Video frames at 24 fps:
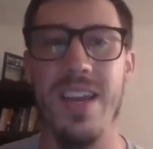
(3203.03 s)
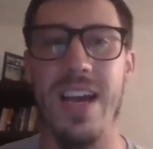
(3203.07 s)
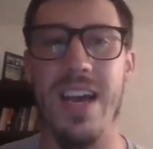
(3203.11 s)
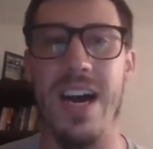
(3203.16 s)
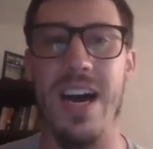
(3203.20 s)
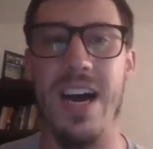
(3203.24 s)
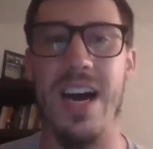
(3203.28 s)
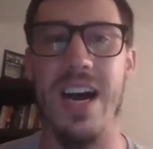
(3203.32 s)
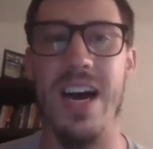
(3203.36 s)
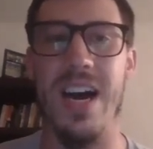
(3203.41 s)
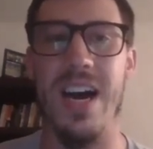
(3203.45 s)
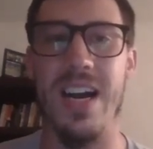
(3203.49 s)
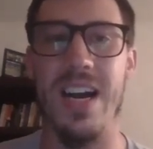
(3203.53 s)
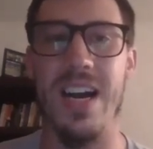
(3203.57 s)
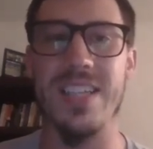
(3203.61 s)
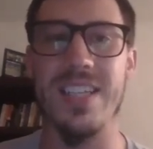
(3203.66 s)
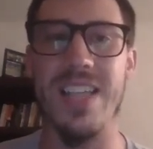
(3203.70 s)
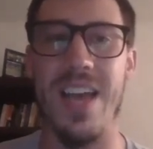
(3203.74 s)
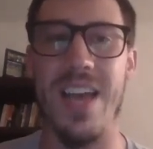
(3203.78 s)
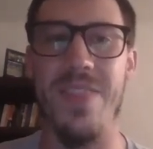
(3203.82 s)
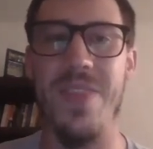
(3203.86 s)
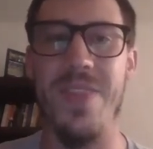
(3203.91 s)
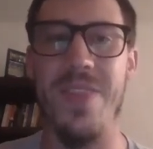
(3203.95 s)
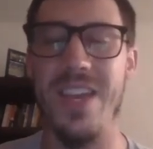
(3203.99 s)

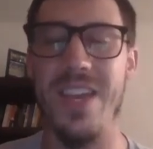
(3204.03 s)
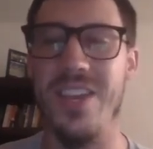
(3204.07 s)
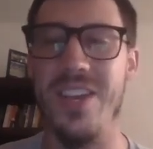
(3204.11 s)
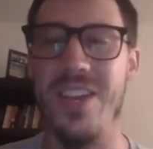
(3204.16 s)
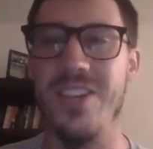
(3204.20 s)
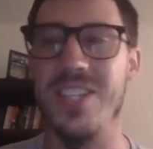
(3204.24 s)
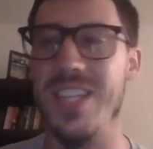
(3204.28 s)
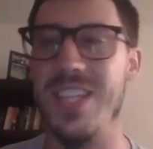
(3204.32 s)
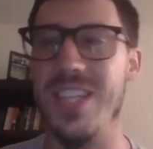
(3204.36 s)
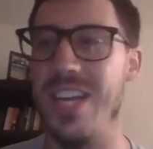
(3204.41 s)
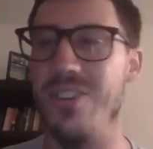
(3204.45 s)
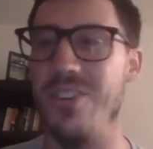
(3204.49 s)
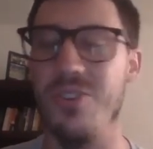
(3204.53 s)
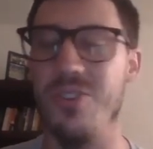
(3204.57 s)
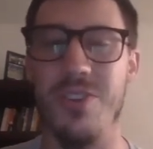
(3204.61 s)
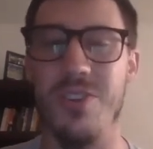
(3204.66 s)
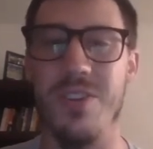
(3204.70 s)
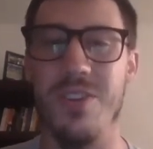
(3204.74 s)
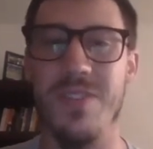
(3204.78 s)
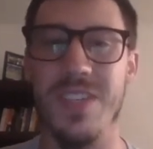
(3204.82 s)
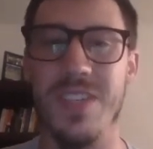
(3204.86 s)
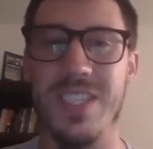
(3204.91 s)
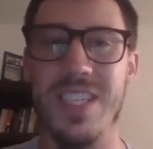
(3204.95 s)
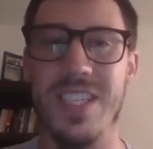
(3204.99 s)
Because I think your central
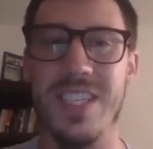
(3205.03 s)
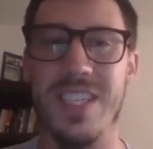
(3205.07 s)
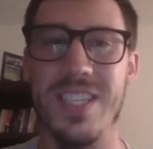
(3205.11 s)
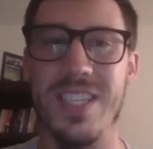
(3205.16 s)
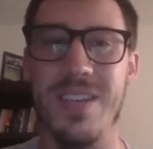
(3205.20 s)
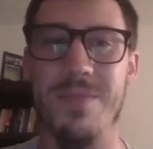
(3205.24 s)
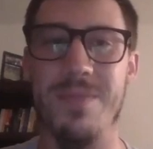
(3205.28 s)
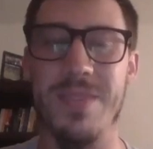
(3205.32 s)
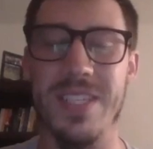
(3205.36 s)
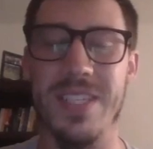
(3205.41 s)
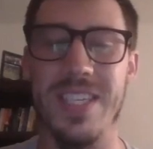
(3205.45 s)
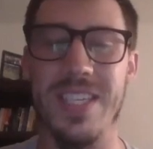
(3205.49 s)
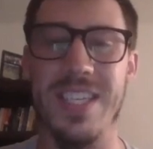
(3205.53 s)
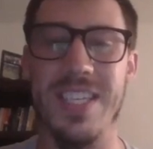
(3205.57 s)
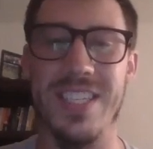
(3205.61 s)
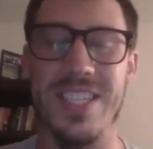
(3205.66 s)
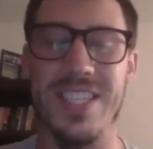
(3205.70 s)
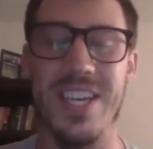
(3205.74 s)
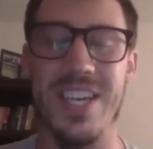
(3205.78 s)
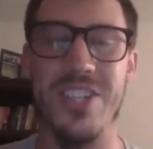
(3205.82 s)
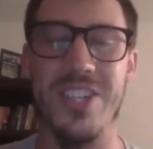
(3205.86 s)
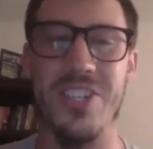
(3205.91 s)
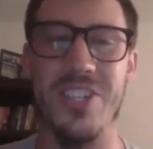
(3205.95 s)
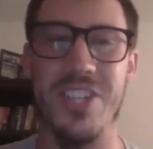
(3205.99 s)
nervous system is in
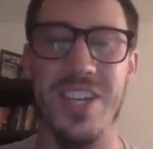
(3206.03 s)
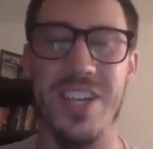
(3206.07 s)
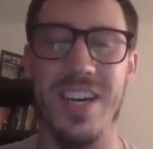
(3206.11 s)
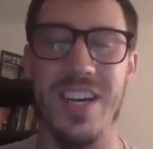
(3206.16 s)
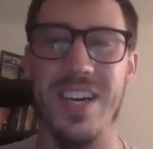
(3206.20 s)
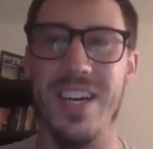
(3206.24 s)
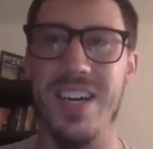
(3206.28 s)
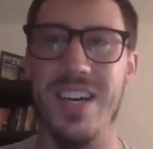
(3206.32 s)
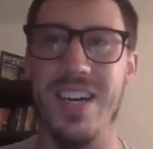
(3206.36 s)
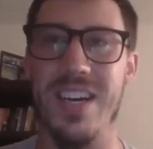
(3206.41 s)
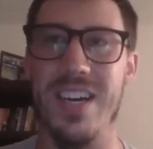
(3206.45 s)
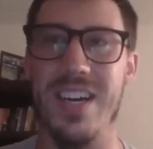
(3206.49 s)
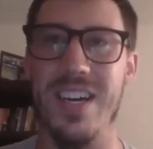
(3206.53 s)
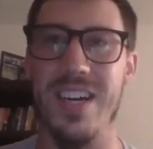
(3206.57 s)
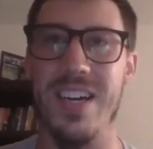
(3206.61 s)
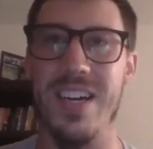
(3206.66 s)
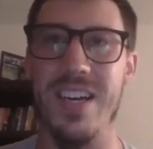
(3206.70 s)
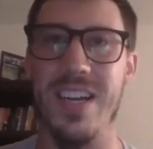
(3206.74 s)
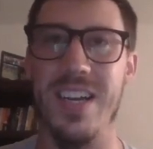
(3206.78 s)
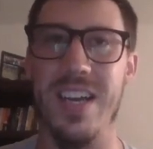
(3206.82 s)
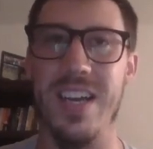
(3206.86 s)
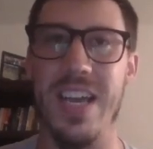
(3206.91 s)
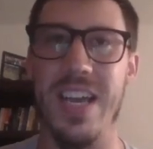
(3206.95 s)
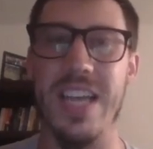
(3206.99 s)

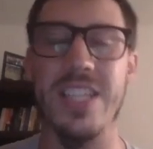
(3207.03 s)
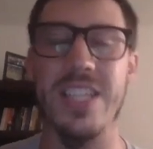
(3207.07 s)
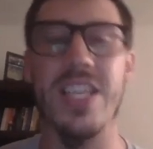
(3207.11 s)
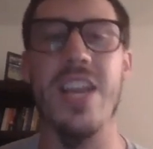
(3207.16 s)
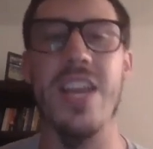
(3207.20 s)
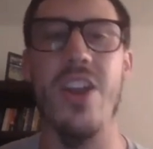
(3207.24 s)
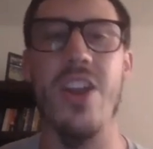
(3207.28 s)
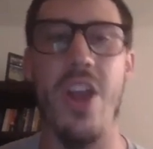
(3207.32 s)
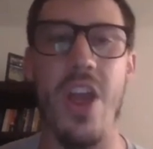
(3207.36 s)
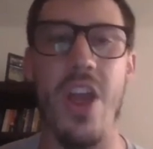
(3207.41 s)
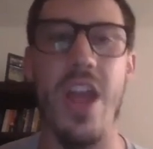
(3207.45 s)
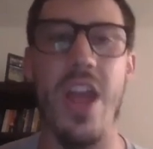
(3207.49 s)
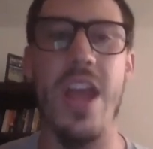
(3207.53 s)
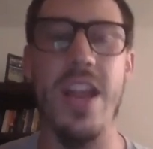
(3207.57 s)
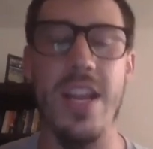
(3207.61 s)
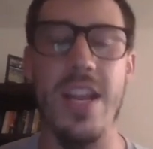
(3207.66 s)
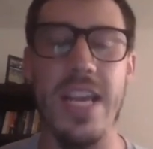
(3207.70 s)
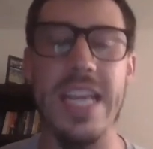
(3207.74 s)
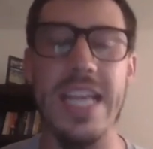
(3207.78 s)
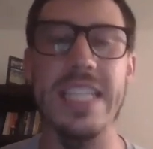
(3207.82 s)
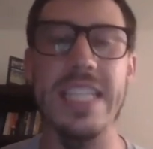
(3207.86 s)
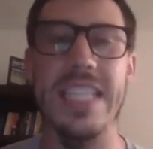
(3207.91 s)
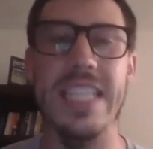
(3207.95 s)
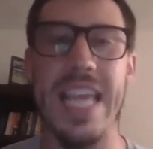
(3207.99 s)
is
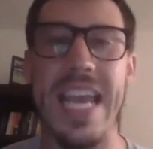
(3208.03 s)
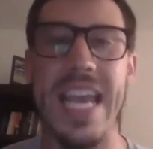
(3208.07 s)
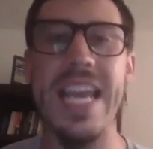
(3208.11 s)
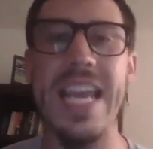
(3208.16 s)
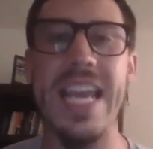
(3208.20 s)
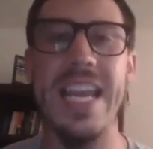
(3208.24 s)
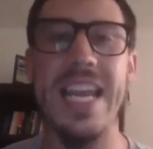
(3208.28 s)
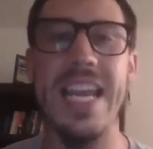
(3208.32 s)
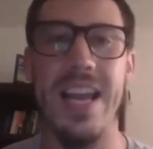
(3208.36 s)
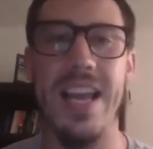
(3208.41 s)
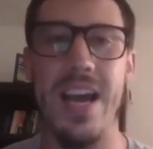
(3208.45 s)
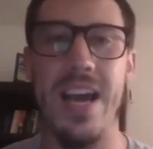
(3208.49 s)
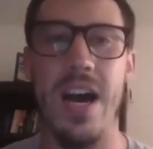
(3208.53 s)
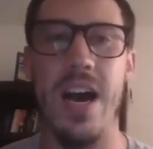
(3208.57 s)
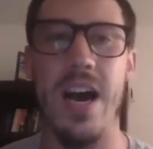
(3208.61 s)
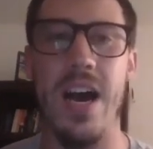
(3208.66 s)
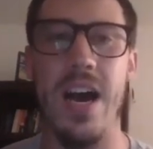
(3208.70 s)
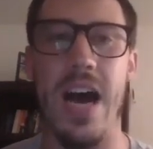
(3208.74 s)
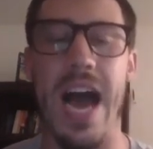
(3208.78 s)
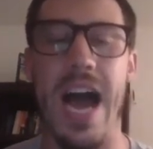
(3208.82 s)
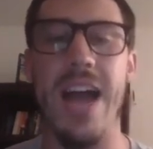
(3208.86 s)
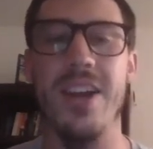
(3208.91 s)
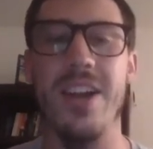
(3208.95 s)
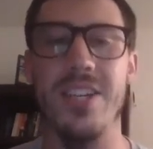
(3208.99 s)
in a
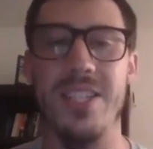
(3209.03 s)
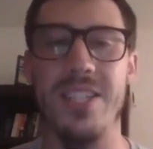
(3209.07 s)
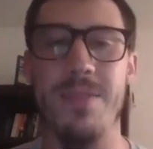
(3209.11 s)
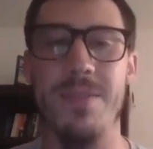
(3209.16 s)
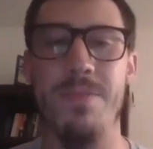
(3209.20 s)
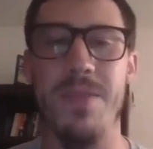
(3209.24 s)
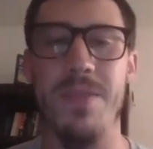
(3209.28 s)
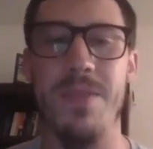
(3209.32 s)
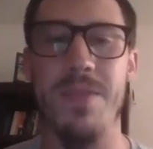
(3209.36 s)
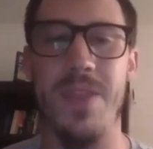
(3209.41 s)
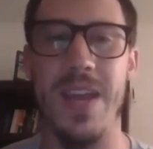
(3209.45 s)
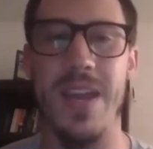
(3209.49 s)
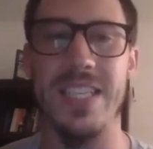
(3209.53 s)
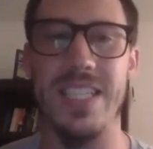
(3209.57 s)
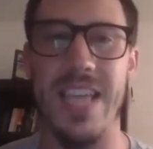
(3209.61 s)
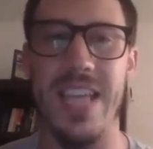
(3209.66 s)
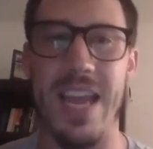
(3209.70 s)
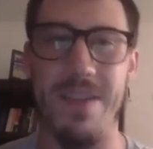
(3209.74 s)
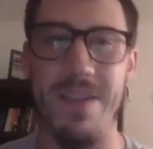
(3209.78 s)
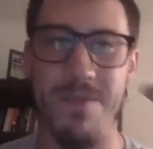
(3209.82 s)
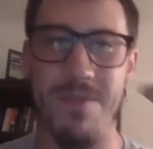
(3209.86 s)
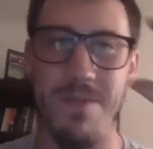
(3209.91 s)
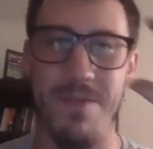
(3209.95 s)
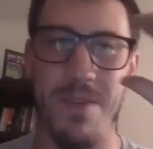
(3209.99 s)
higher sympathetic
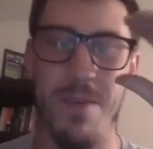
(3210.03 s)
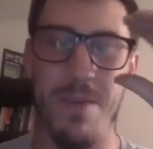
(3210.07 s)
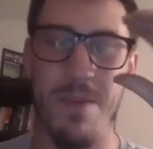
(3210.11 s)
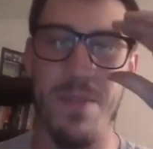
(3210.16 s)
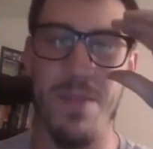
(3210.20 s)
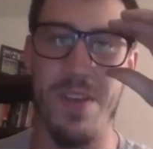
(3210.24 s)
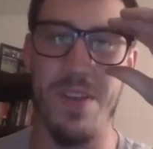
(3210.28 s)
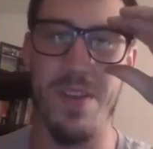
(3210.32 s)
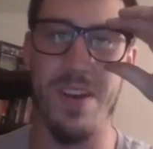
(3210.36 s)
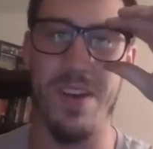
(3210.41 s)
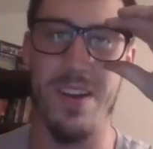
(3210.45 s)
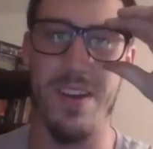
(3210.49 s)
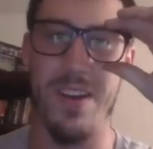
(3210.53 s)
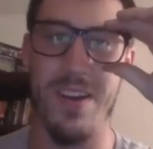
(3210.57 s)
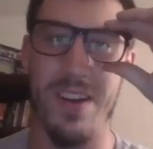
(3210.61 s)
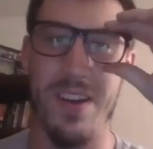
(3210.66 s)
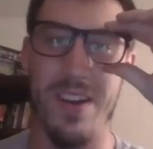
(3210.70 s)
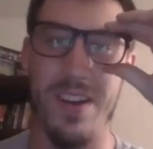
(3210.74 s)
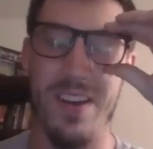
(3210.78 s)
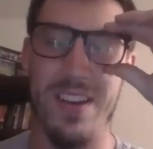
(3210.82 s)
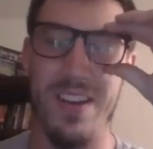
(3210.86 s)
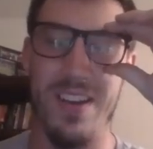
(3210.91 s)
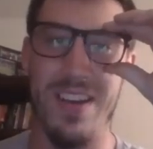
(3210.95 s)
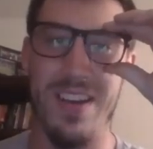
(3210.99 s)
state from
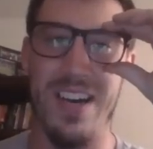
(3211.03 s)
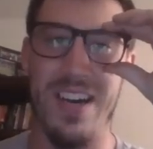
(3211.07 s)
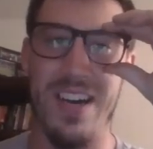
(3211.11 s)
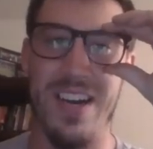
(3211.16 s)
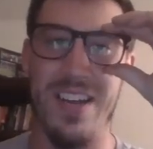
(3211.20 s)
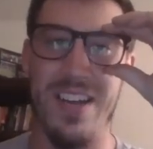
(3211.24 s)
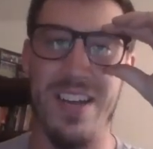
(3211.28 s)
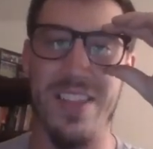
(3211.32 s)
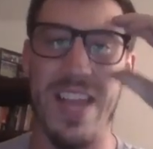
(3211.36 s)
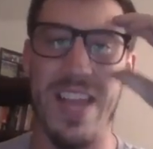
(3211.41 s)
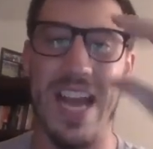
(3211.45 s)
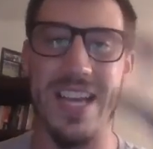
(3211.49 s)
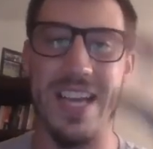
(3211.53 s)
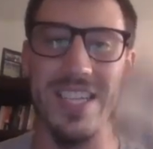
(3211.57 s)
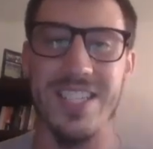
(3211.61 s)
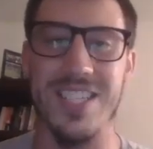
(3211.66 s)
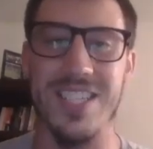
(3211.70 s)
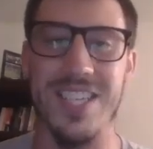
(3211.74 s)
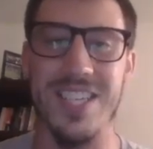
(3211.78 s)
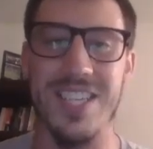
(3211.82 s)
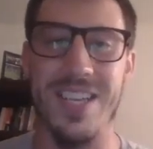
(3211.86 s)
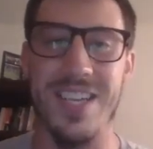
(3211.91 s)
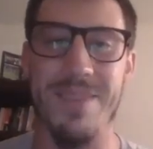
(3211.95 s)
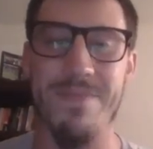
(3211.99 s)
the lack of
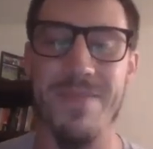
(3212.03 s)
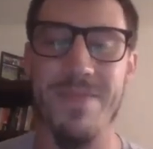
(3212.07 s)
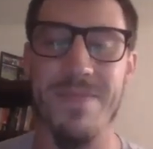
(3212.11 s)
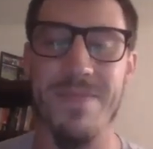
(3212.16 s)
sleep.